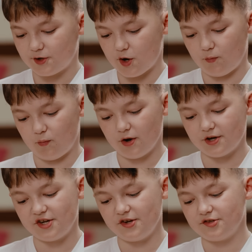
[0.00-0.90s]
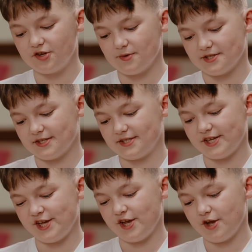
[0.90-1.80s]
So, what do you do as the
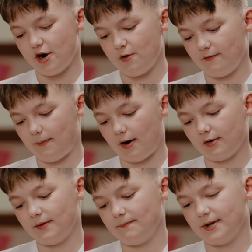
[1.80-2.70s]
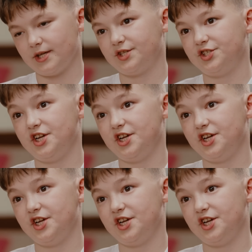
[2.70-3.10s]
CEO of Paralympics